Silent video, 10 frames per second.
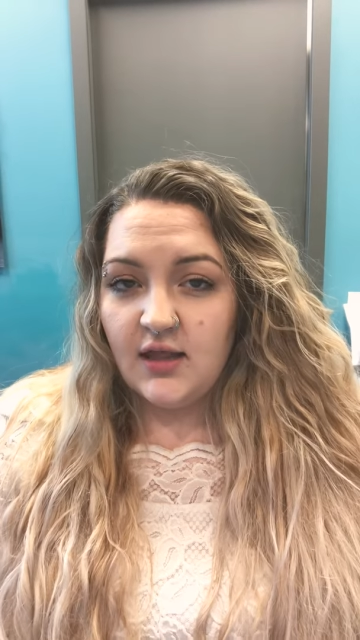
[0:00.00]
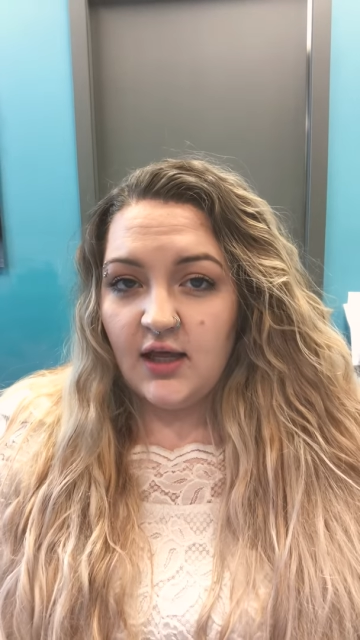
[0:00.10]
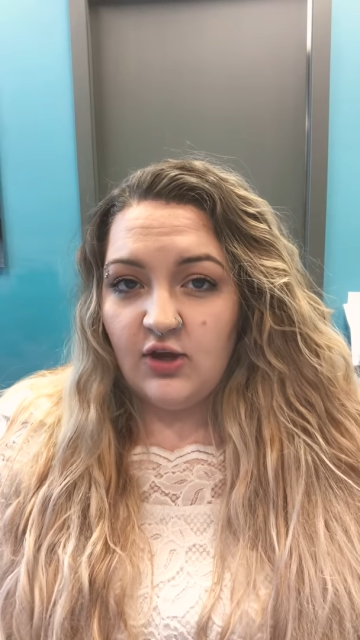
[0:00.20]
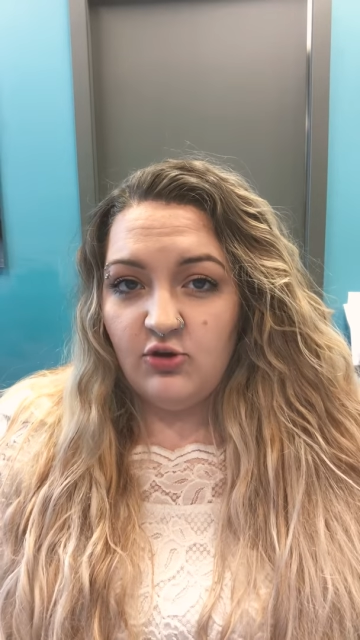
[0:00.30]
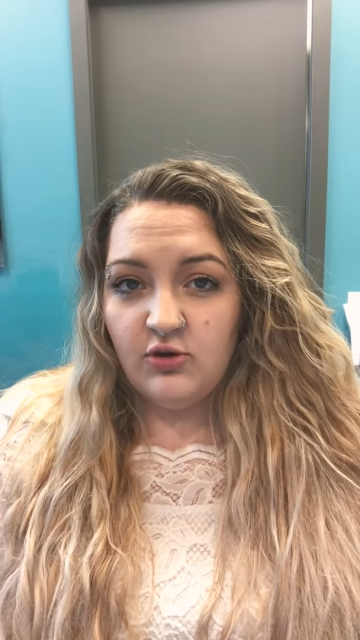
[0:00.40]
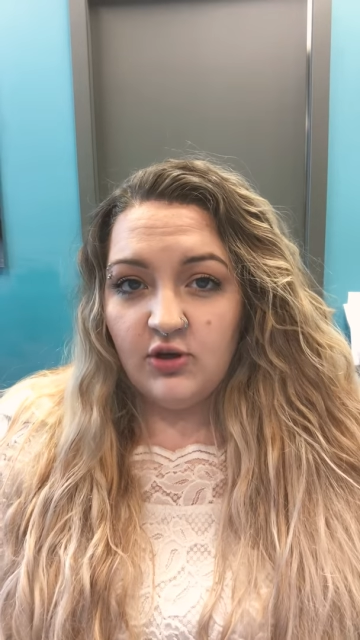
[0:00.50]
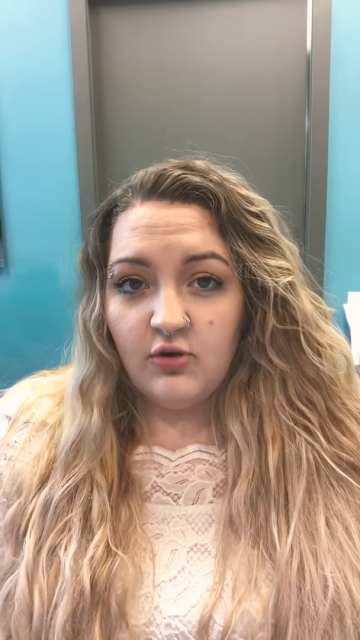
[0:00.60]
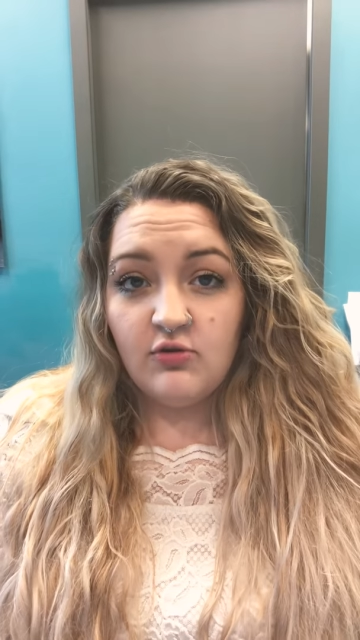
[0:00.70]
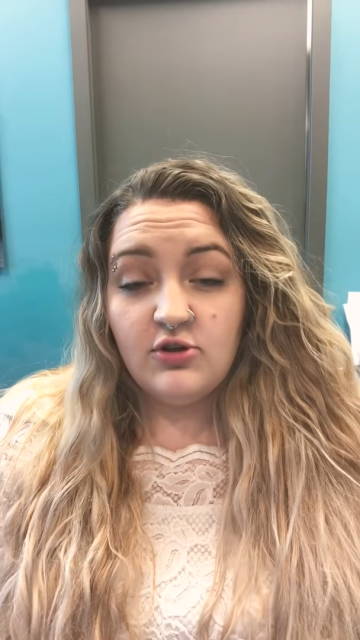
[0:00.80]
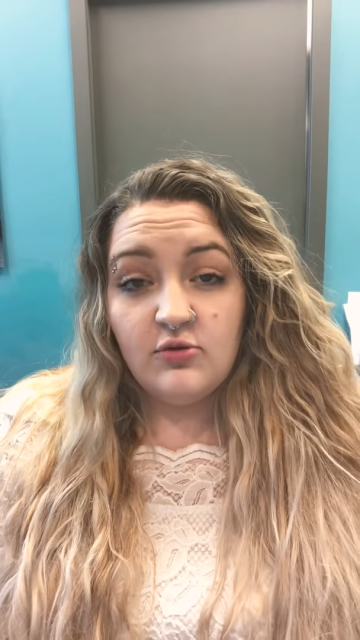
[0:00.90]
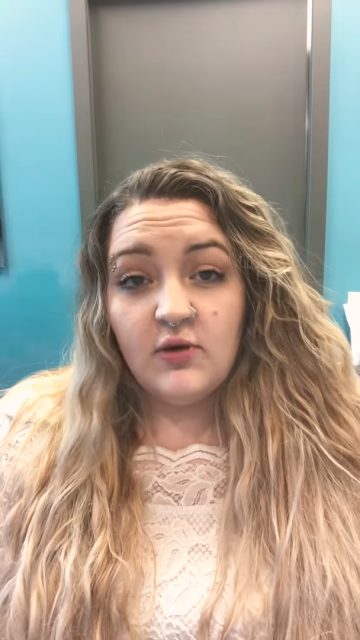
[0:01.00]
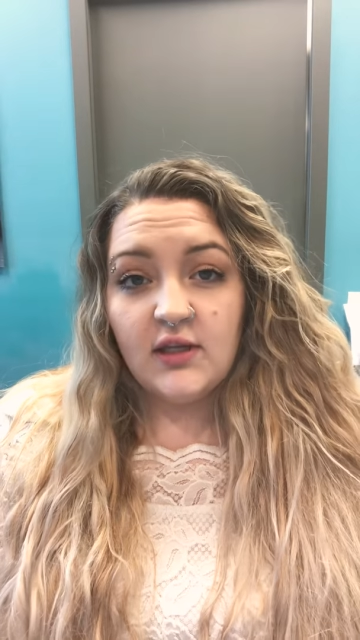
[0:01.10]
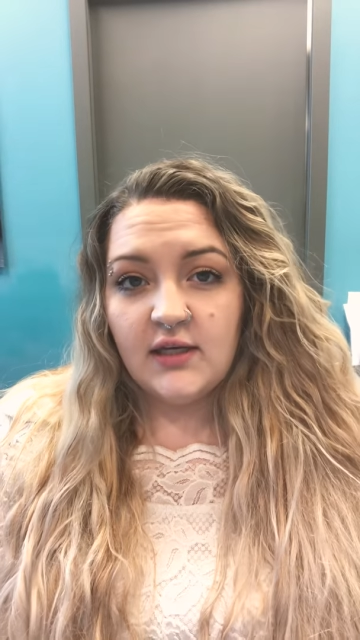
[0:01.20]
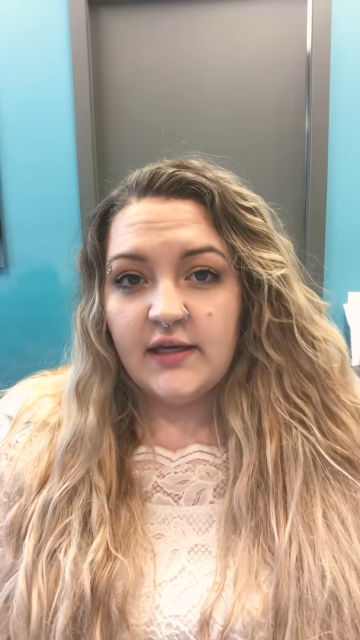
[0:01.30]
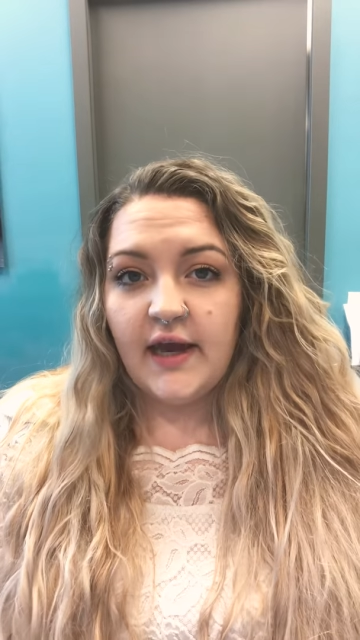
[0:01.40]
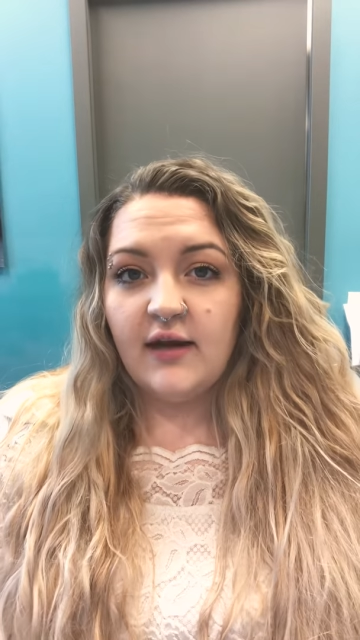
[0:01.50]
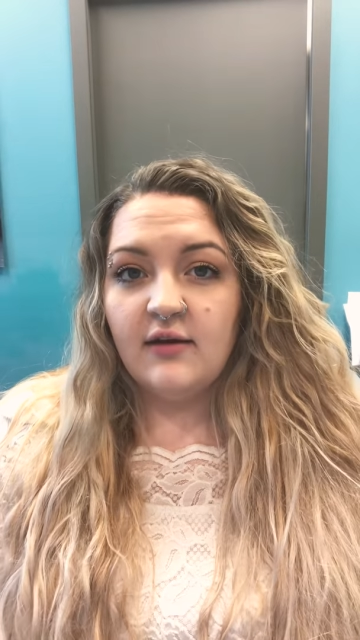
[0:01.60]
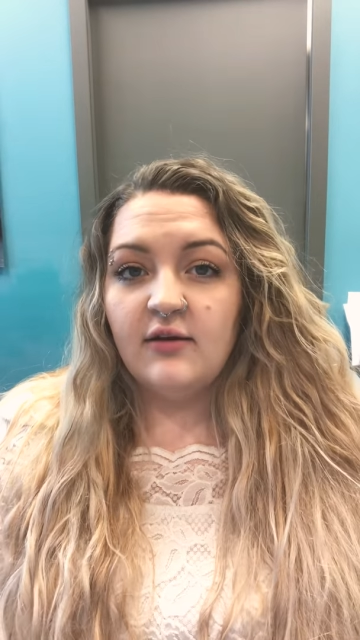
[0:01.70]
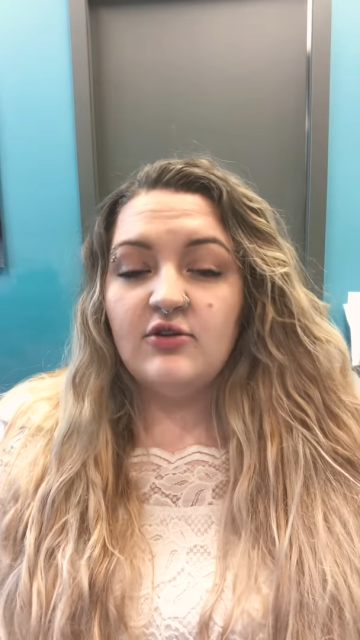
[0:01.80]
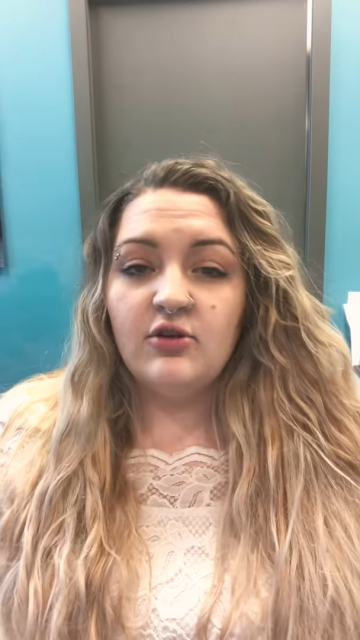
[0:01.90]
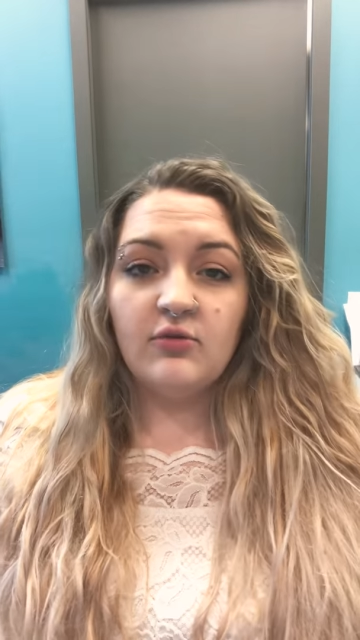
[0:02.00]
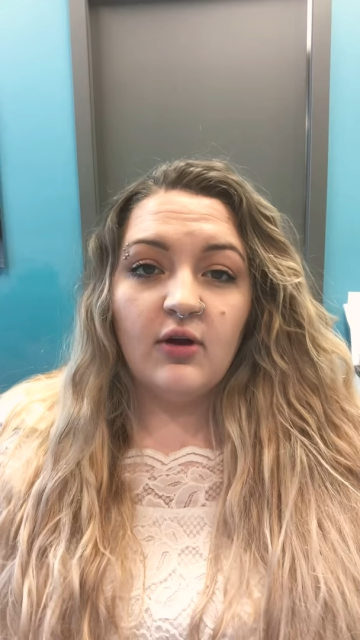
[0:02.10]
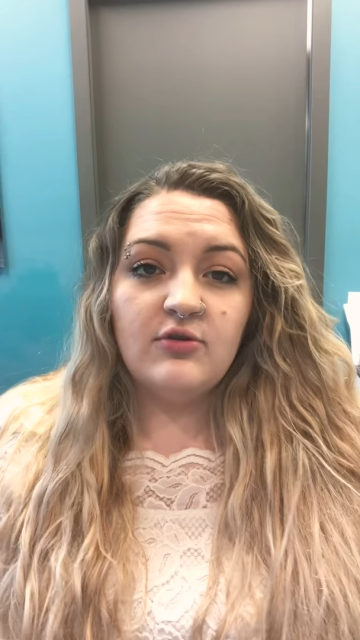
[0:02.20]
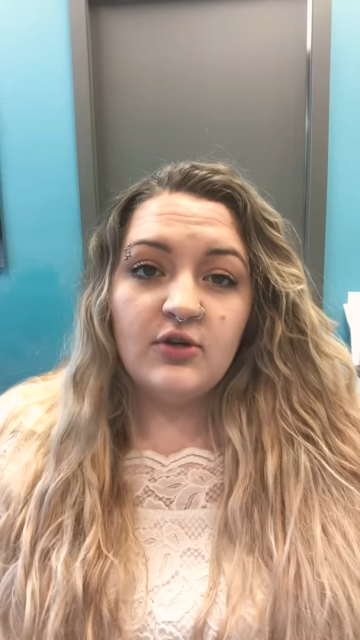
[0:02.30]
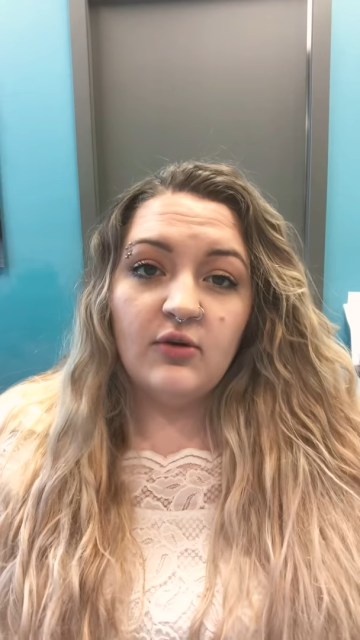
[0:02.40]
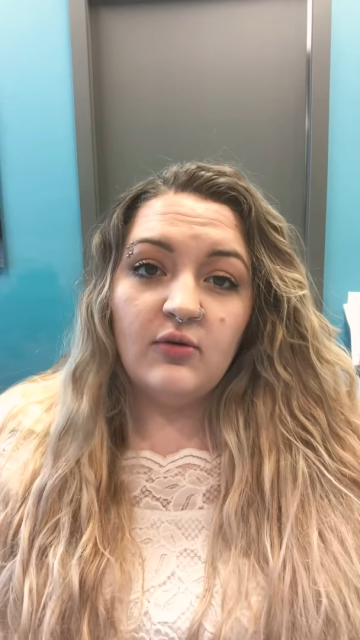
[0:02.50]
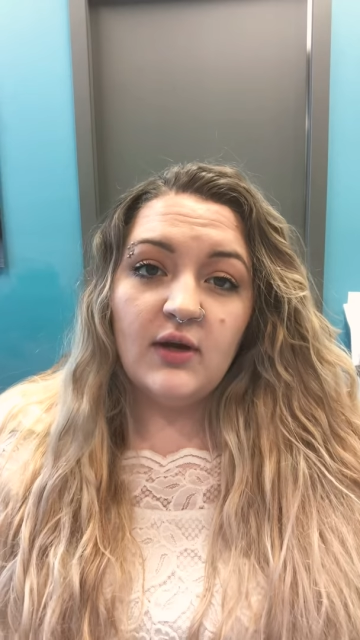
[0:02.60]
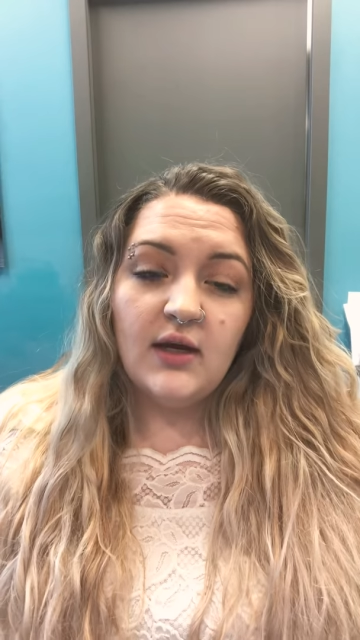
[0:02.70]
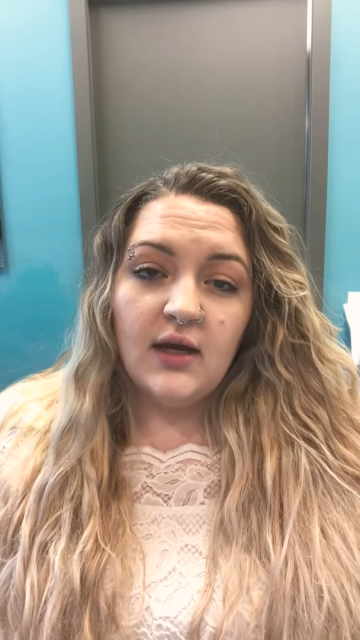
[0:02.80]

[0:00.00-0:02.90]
that you can go to within Canada, Toronto